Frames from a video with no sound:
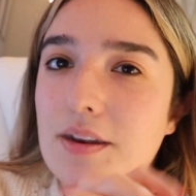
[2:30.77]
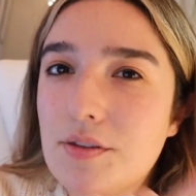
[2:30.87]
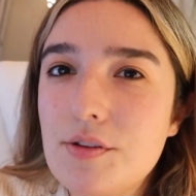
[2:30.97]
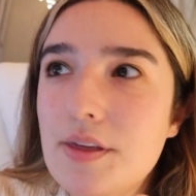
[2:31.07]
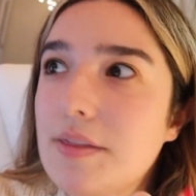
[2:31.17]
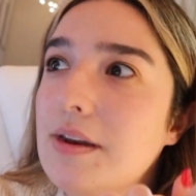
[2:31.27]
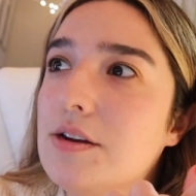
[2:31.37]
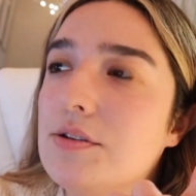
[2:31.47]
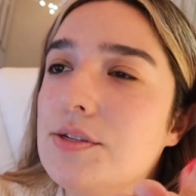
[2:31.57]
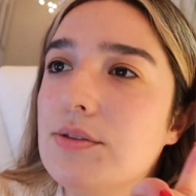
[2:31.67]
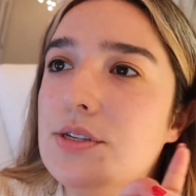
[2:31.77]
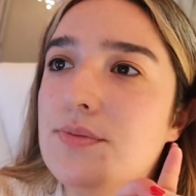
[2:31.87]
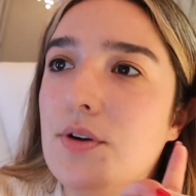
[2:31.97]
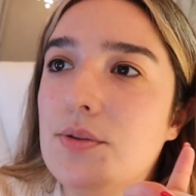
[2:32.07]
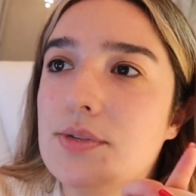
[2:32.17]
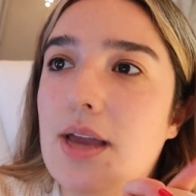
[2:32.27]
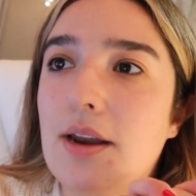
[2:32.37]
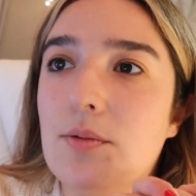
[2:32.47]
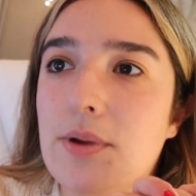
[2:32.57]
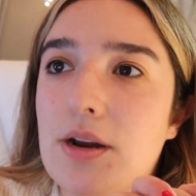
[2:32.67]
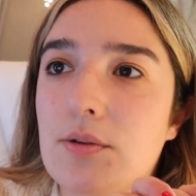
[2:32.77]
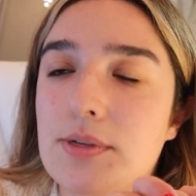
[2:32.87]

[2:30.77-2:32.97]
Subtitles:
Another thing that I noticed with this phone that was kind of weird